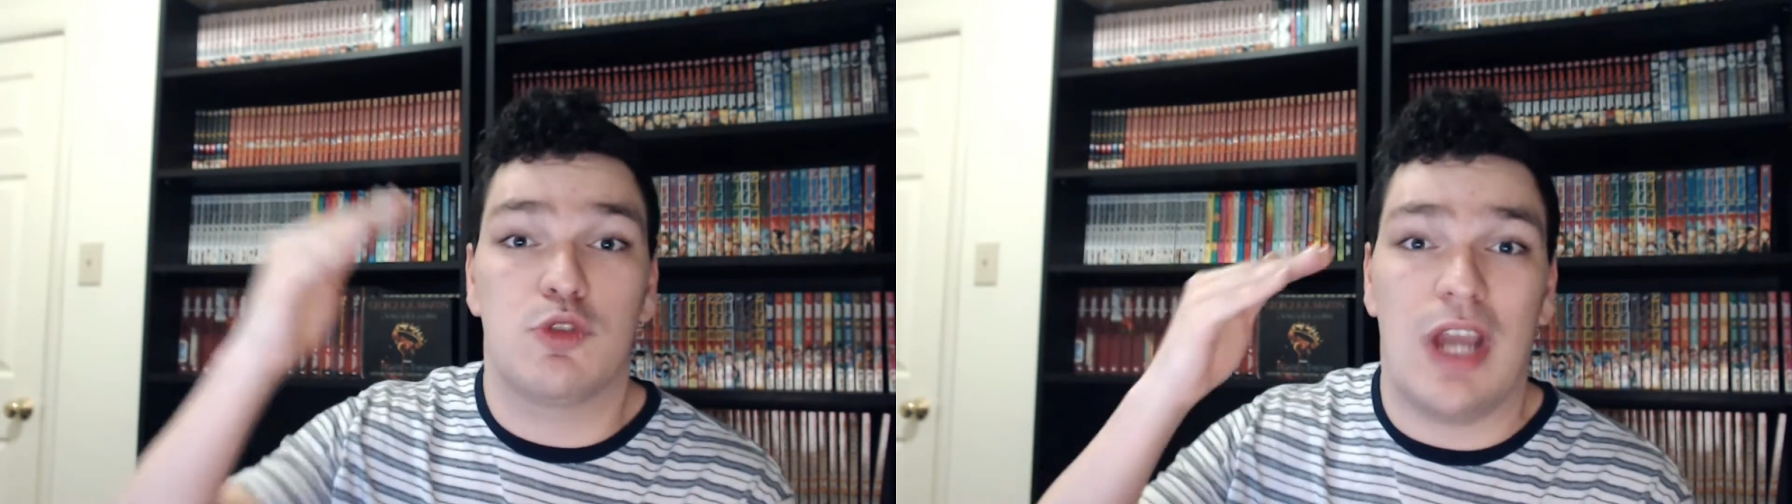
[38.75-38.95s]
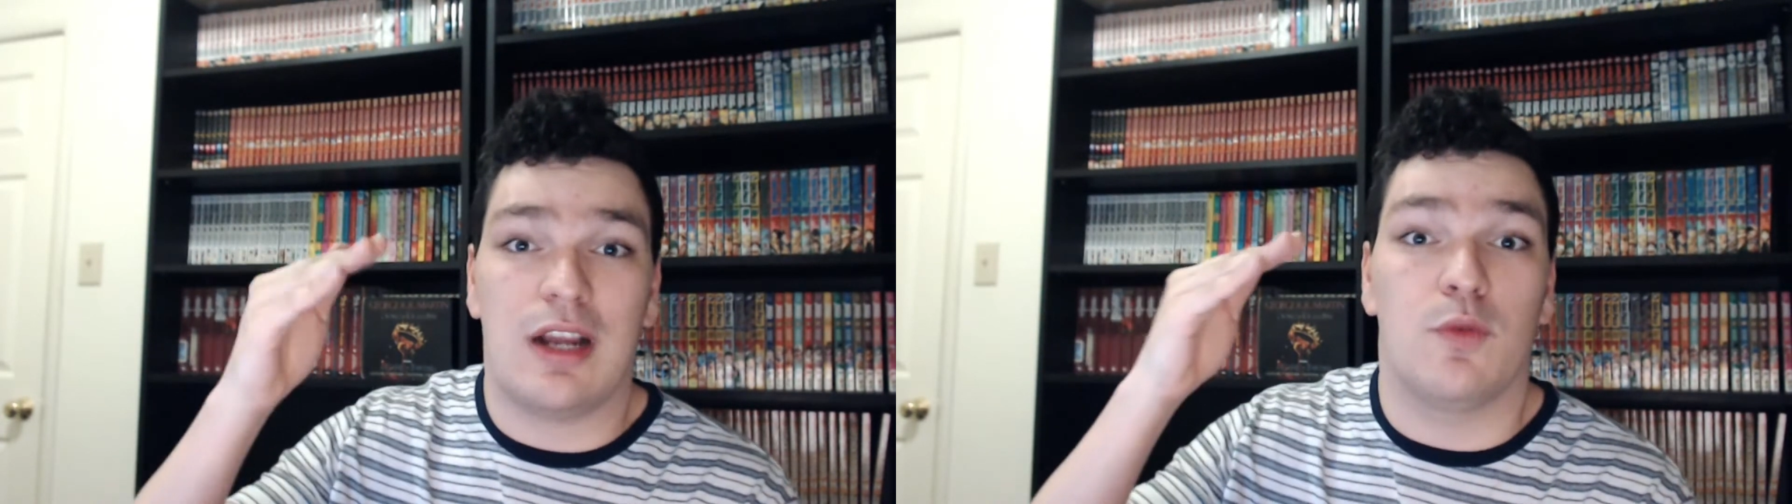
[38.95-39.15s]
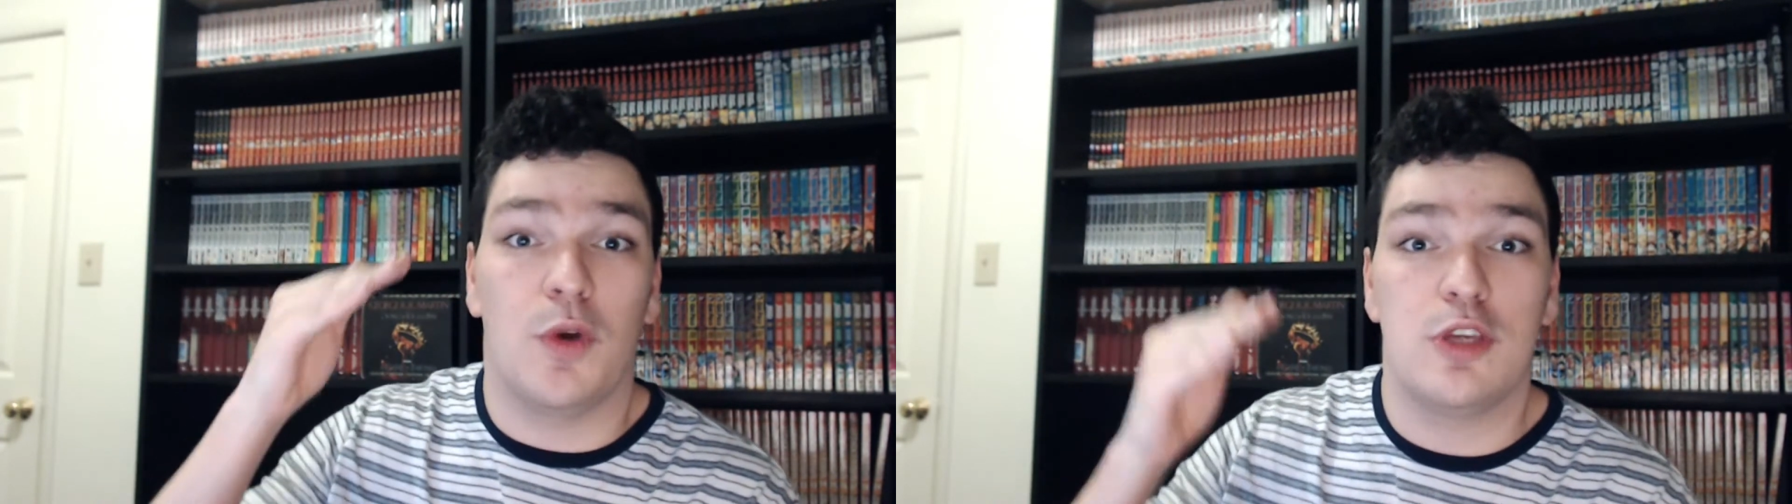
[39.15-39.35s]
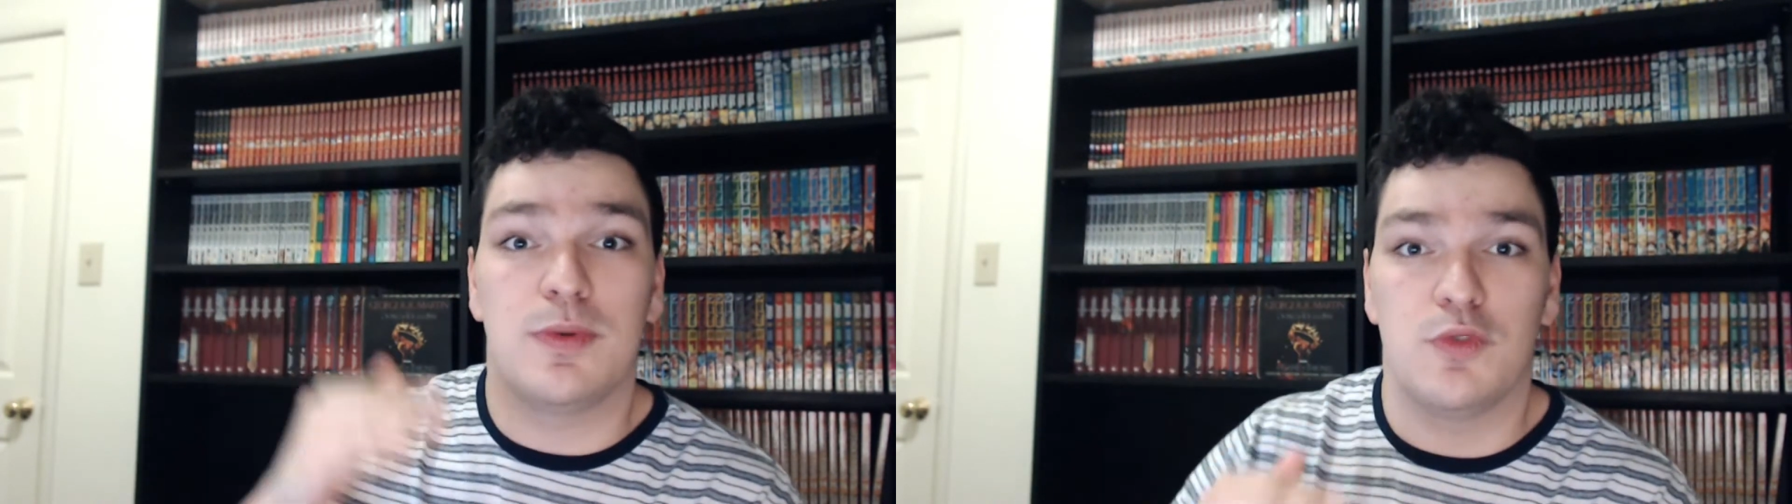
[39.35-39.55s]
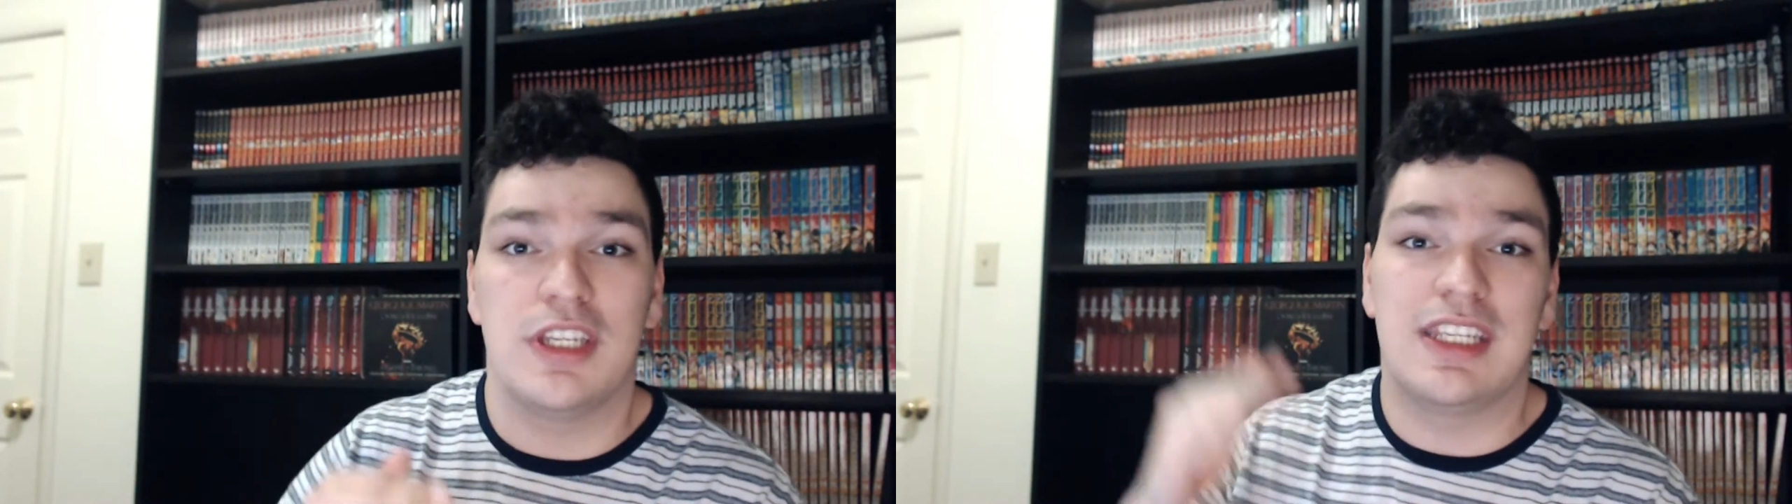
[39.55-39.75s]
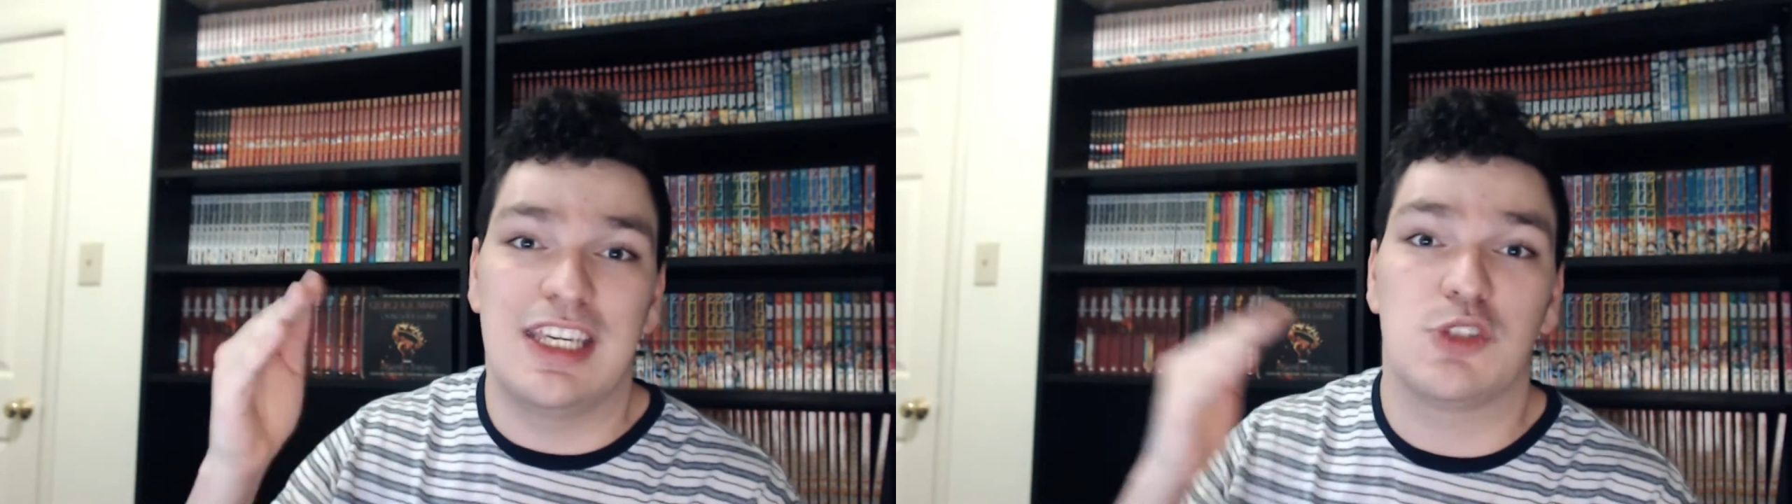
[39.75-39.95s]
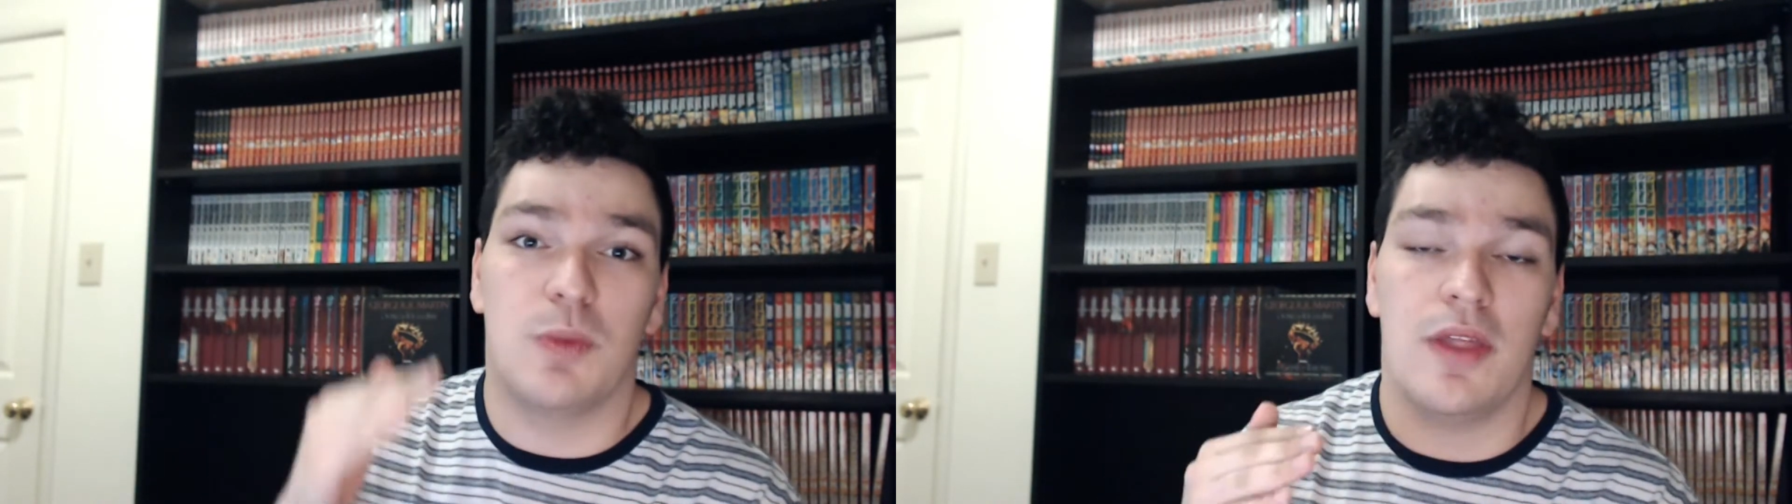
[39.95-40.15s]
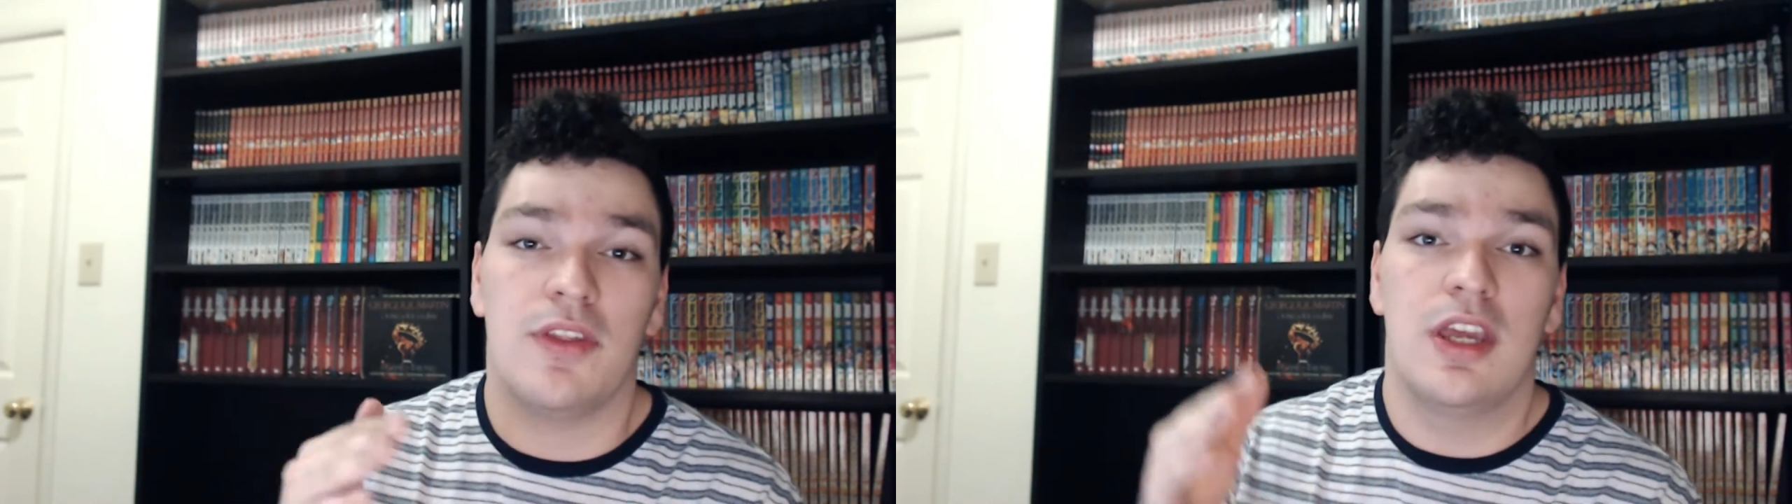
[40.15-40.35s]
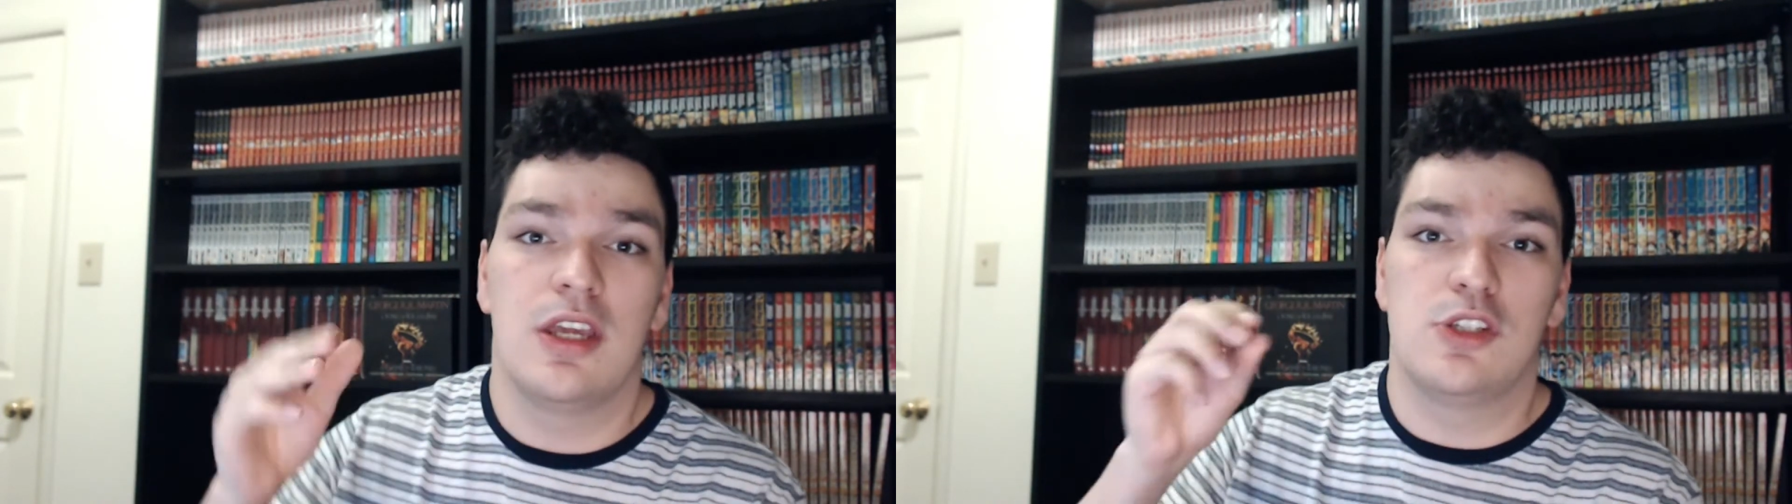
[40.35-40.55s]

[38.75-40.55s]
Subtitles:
track of what you've been reading each month,